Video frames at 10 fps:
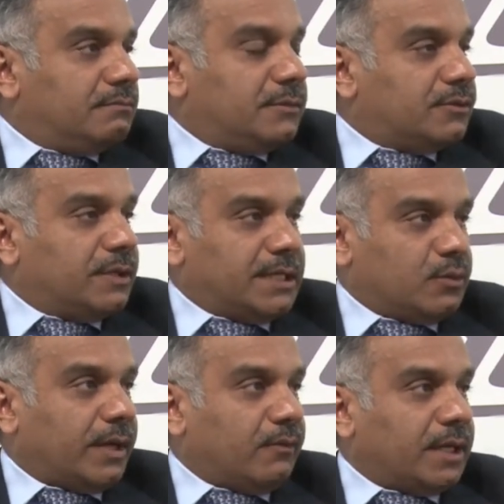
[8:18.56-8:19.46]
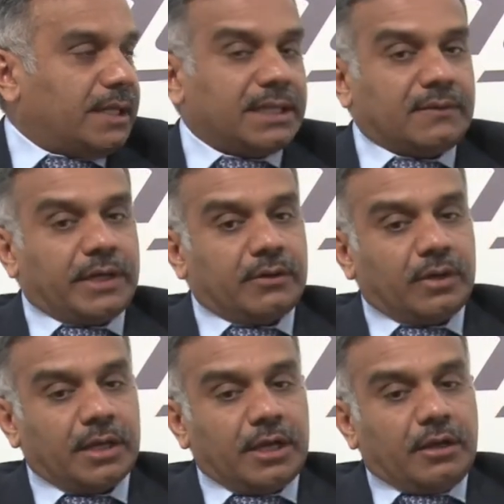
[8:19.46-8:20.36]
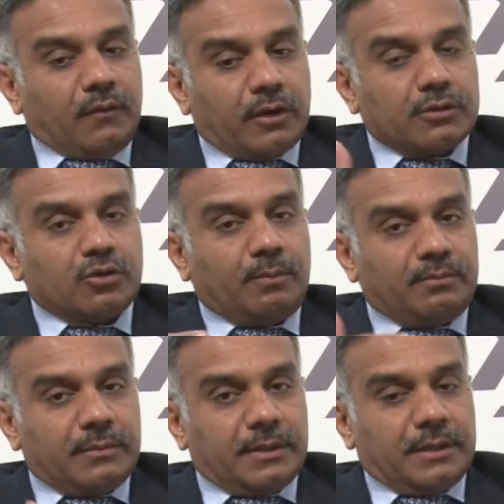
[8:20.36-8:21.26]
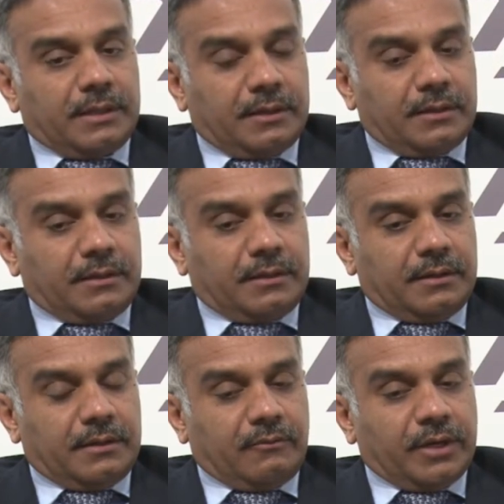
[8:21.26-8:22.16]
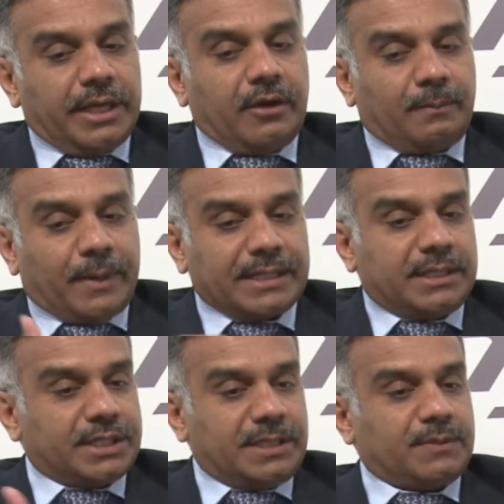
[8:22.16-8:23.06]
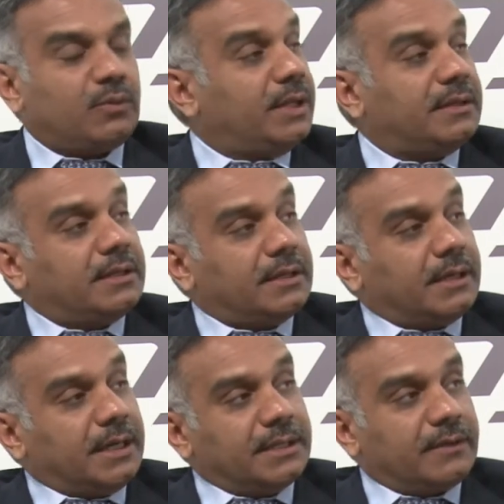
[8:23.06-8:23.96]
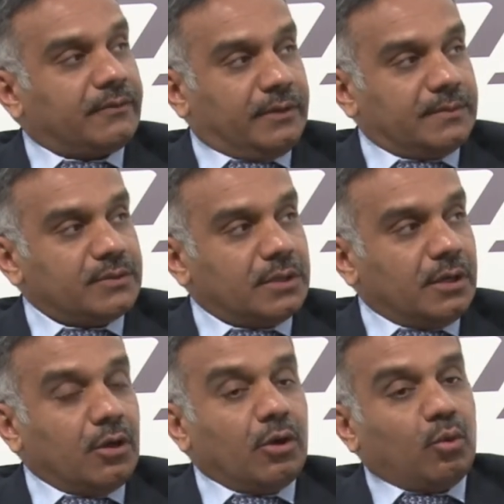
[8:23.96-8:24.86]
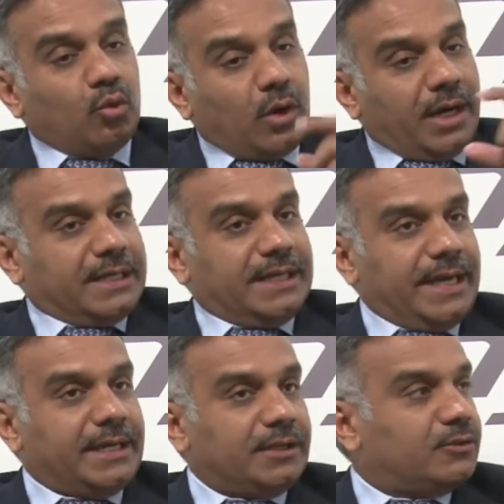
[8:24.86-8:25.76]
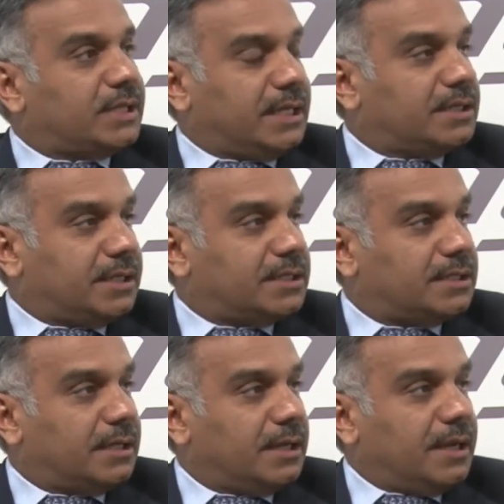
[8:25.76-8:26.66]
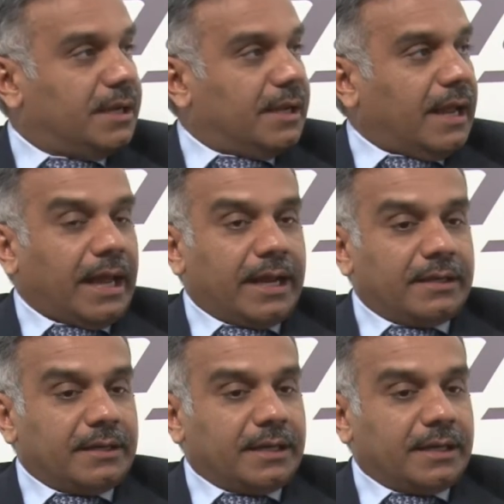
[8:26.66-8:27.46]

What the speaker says: So that is one thing that we are doing. We're also working on partnerships with other firms who are creating those sensors, and